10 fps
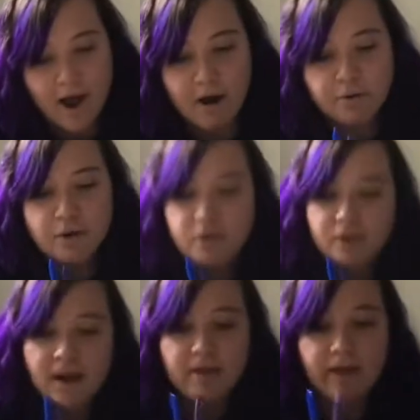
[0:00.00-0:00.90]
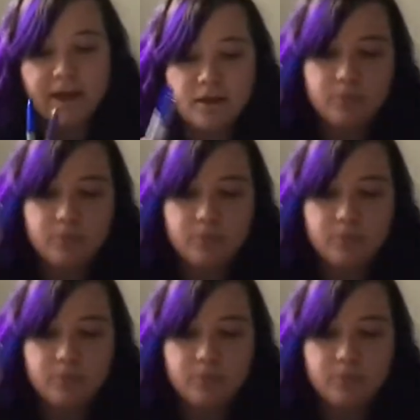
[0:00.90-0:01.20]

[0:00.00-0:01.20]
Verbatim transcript: I was gonna say I like the